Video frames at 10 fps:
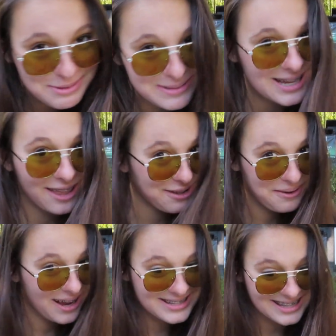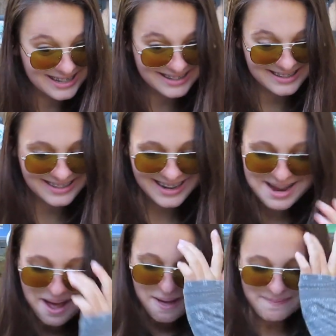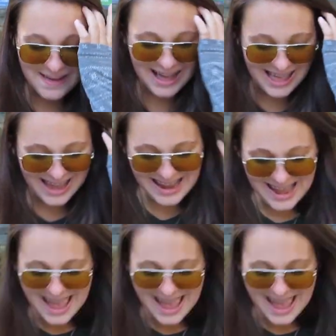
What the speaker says: to be telling you guys this. But